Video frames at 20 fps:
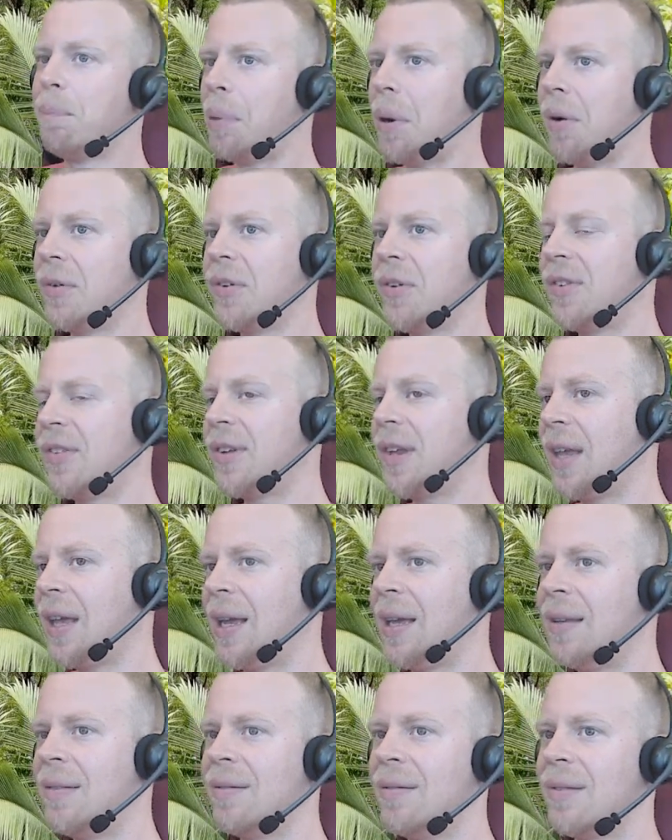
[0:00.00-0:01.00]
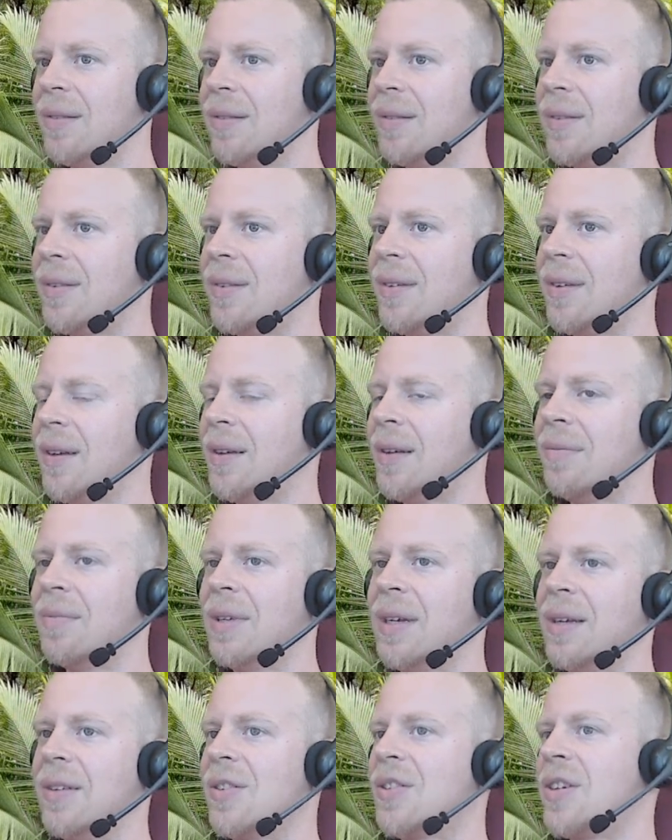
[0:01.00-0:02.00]
post and
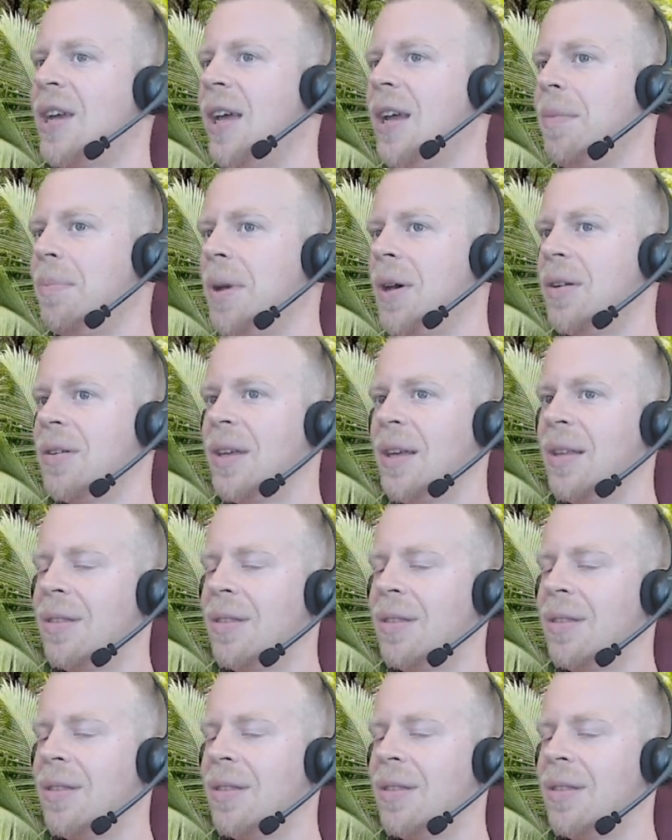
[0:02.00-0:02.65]
chat about